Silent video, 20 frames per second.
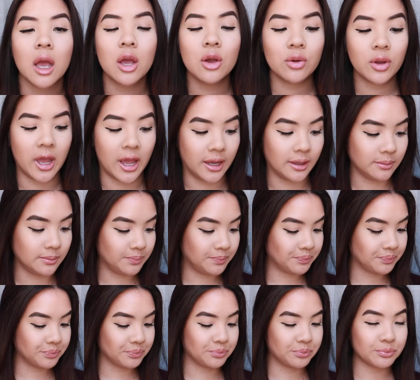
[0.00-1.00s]

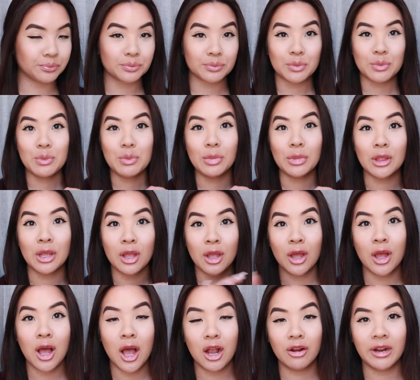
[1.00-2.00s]

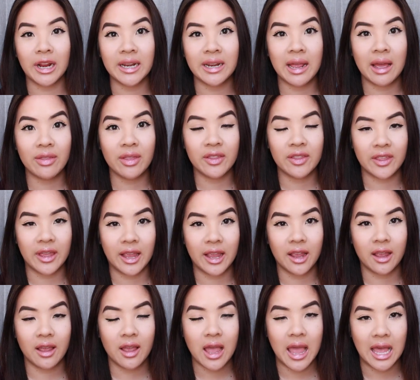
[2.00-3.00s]
All right, now that
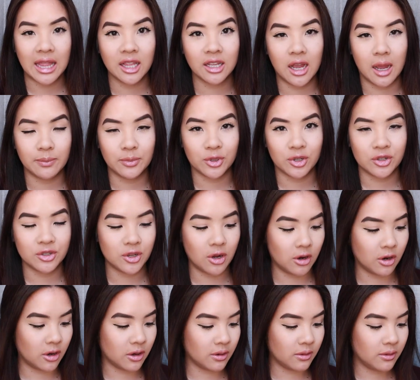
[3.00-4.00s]
the helicopters
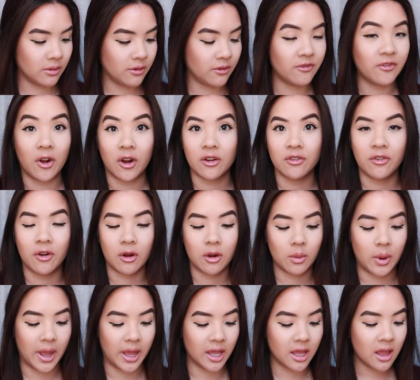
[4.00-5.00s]
are far, far
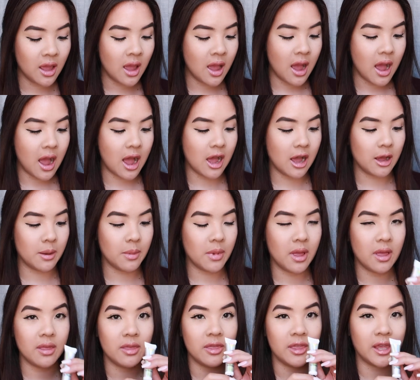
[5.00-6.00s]
away,
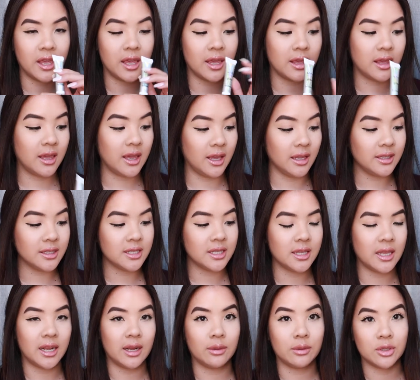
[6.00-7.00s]
the kit
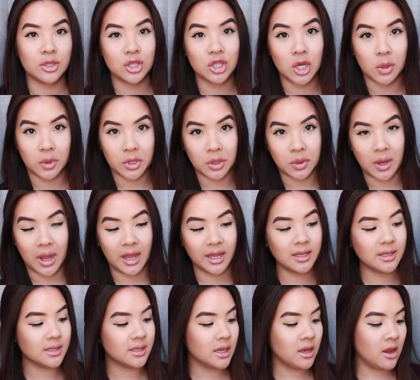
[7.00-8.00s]
that I was showing you
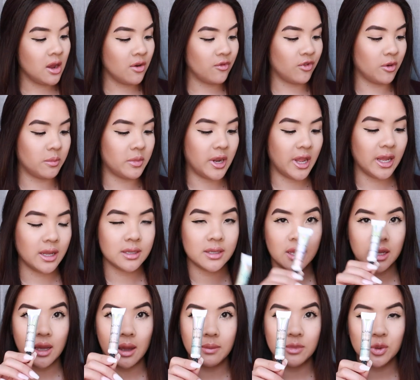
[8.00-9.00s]
guys from NYX,
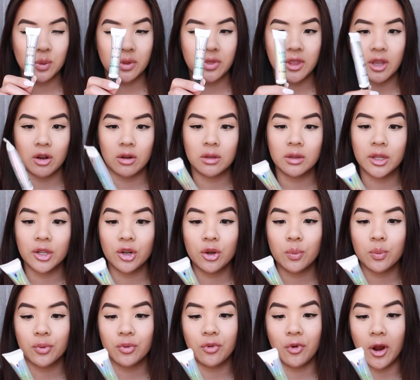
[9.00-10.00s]
it comes with their
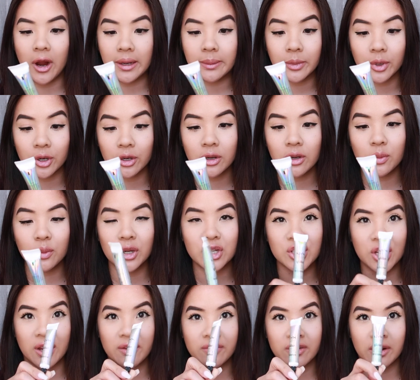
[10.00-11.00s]
glitter primer,
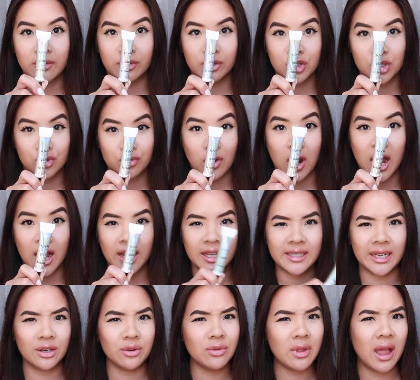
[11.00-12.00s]
which I've never
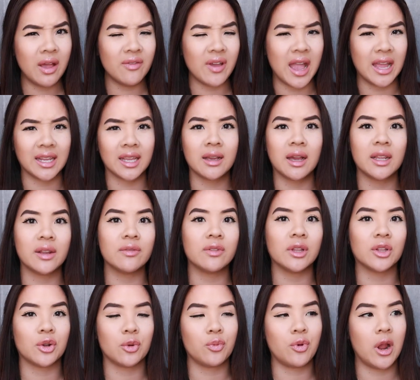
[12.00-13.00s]
tried. I don't have any kind of
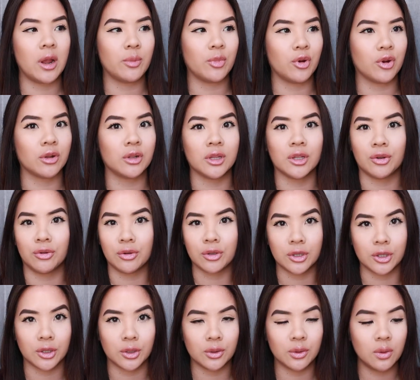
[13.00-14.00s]
glitter primer or glitter
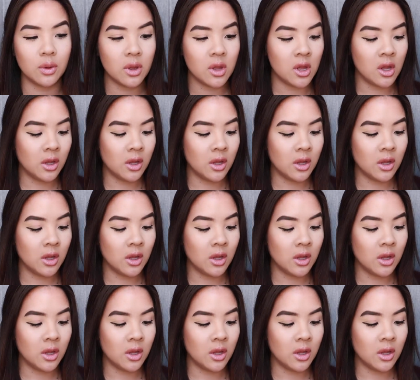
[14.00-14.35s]
glue,